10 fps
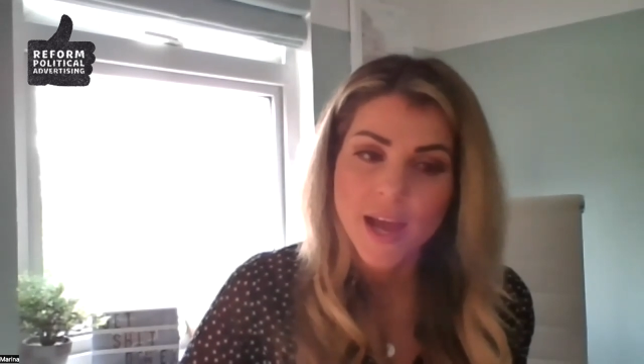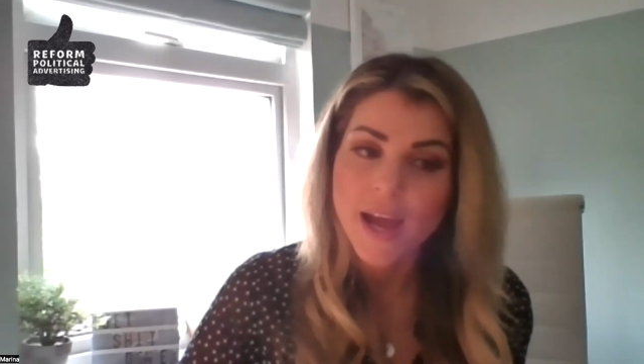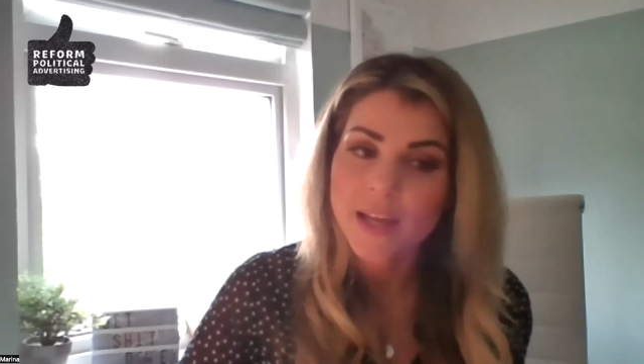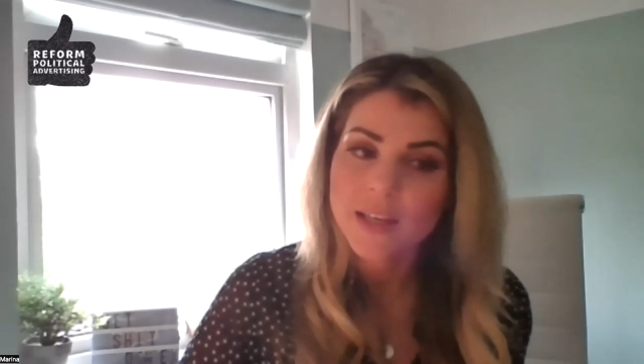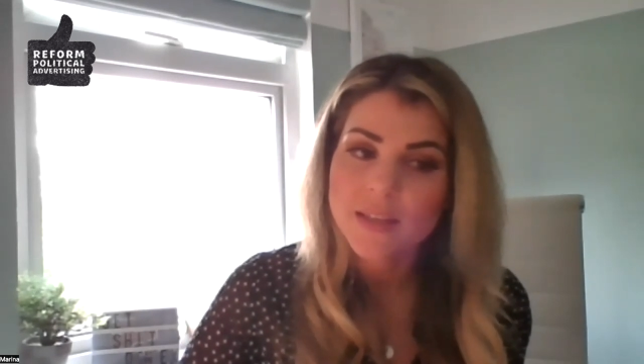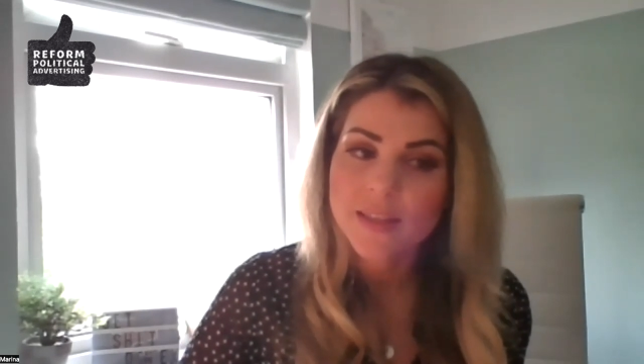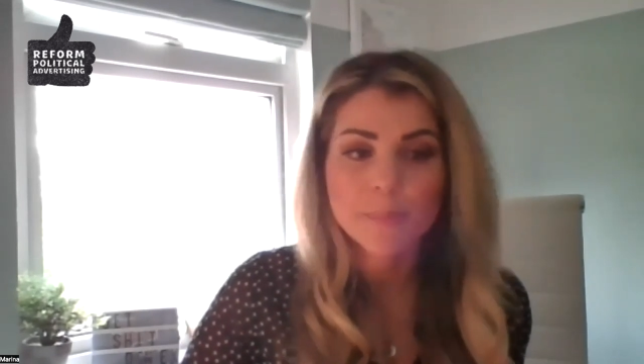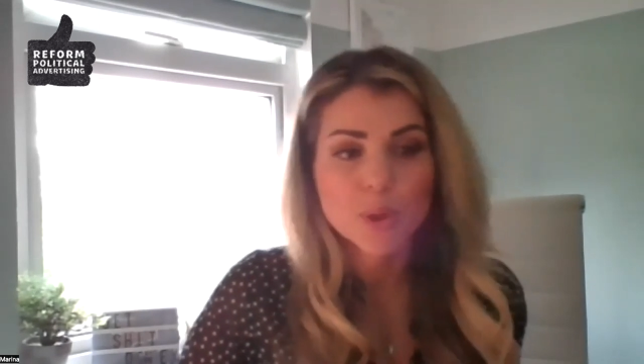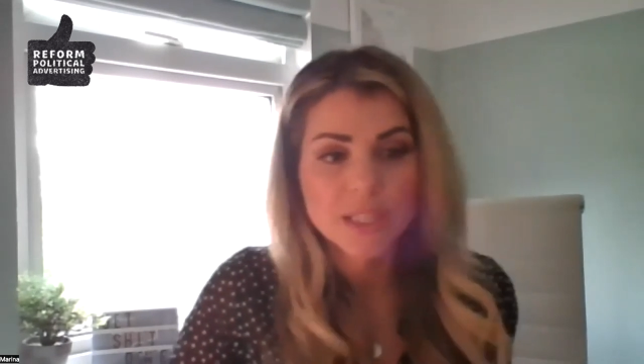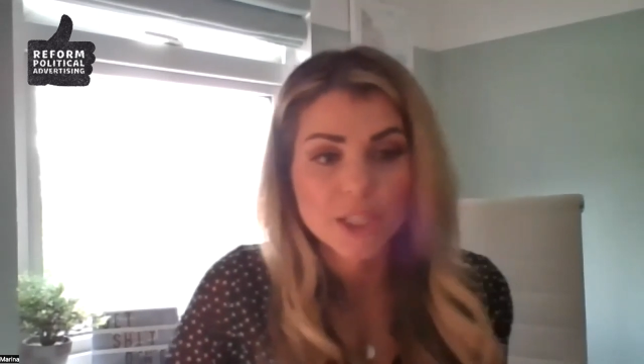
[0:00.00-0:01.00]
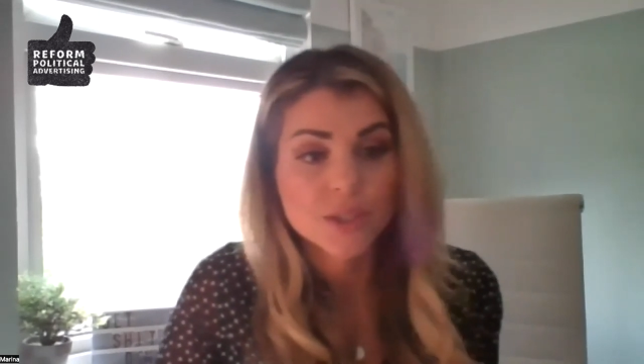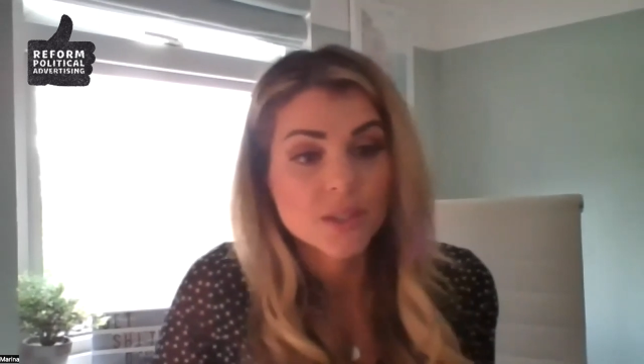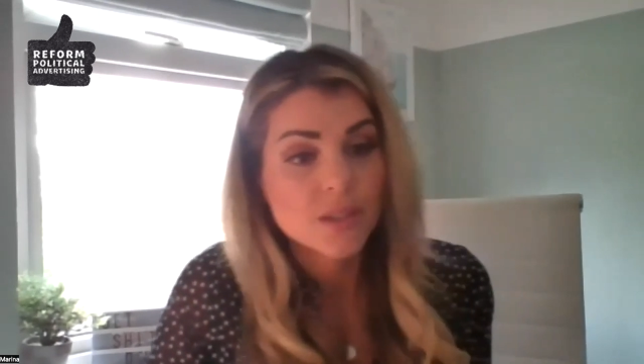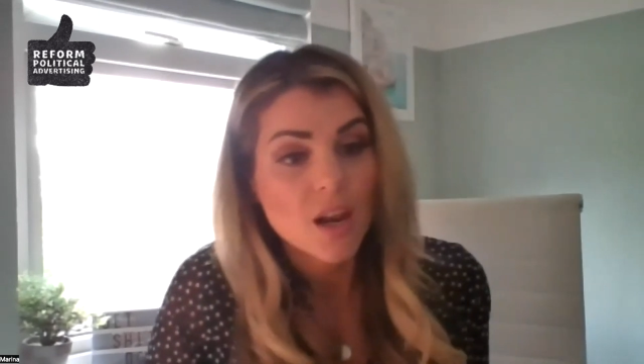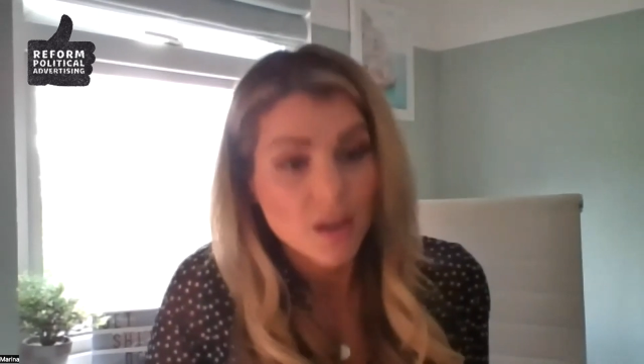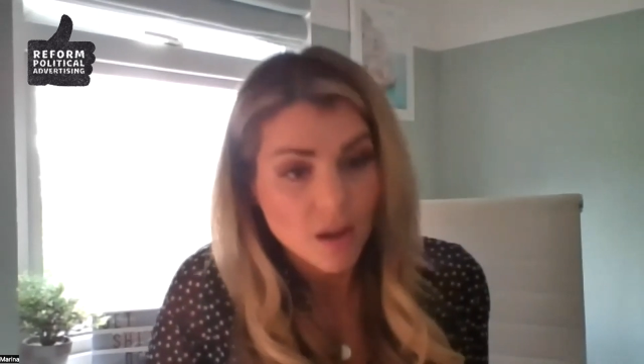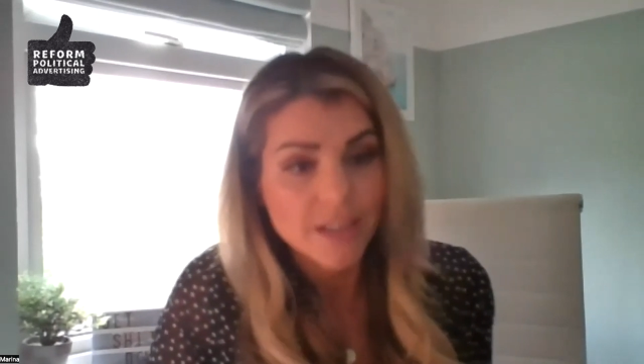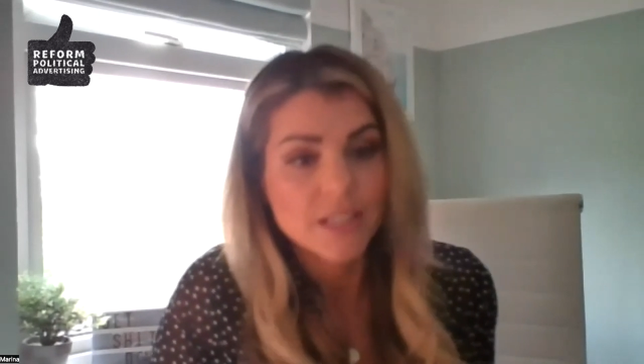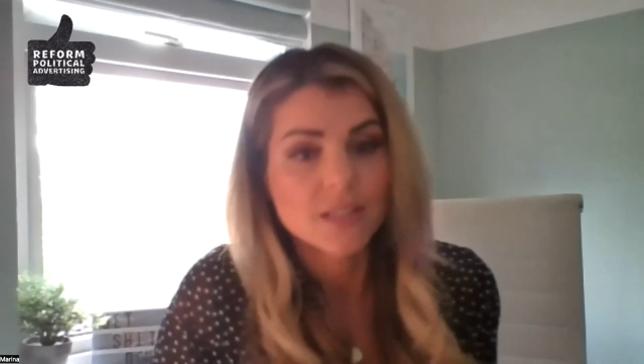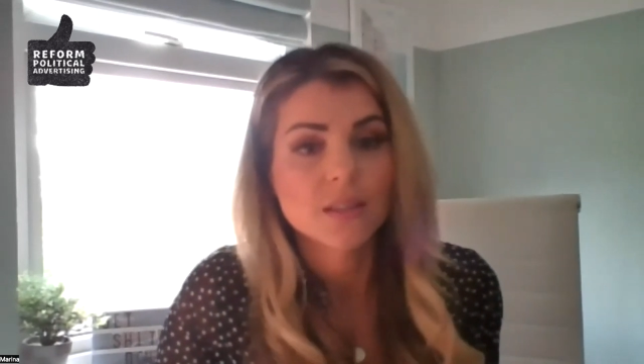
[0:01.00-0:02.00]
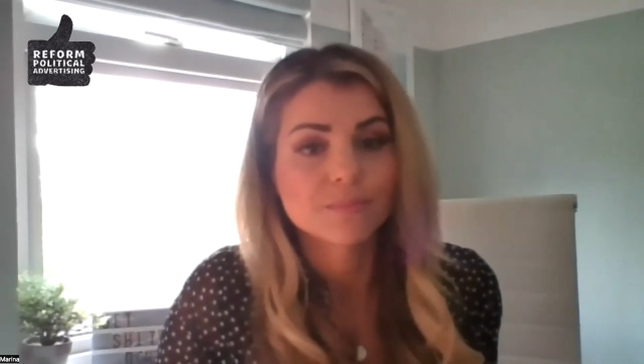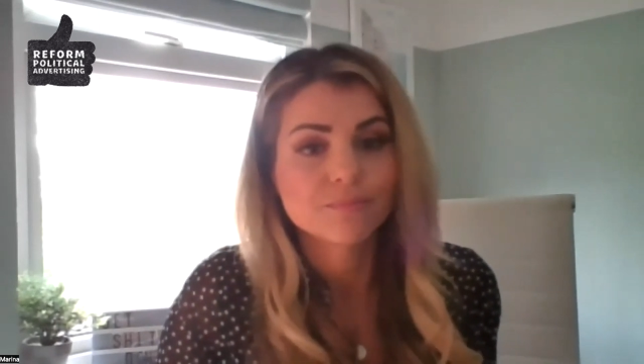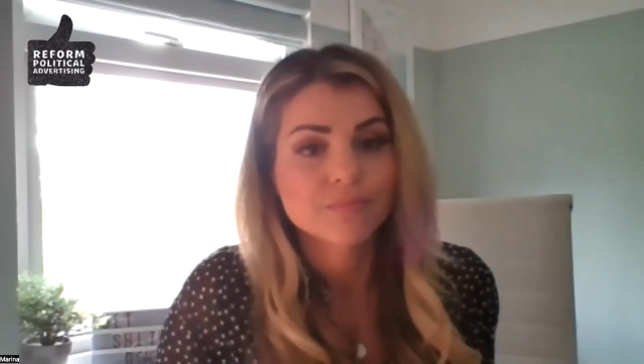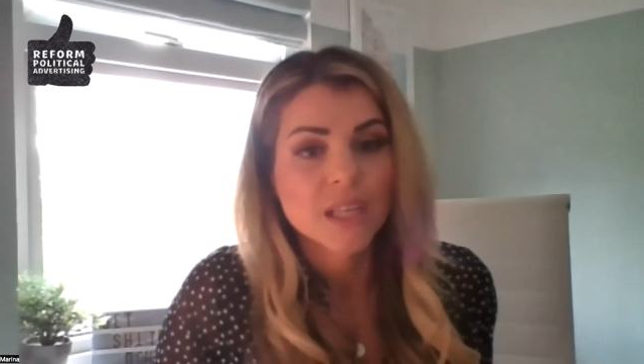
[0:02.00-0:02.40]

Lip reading: and their politicians lie to them.